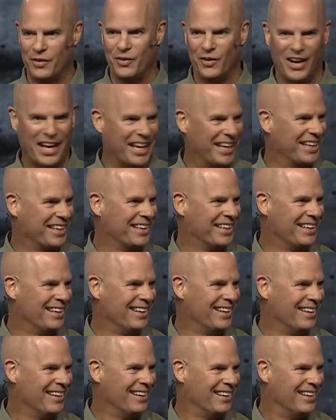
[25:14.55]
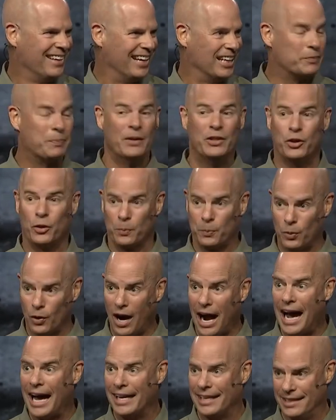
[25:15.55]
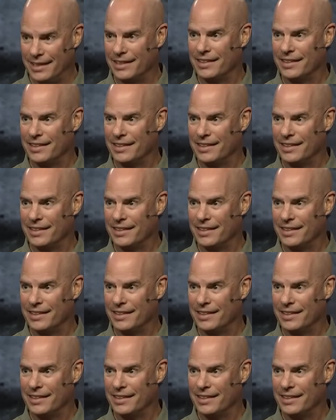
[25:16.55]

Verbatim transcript: way. It's been your pride.